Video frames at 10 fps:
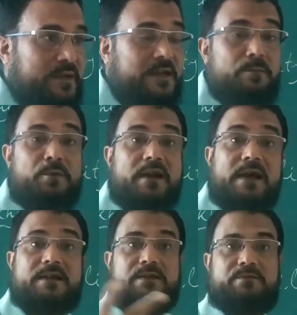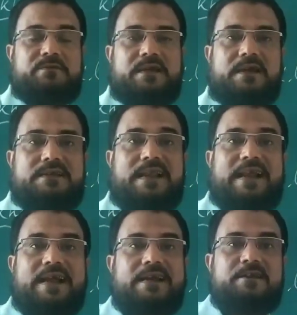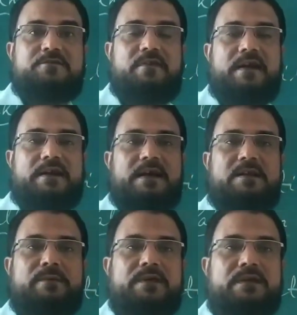being productive. The land is fertile.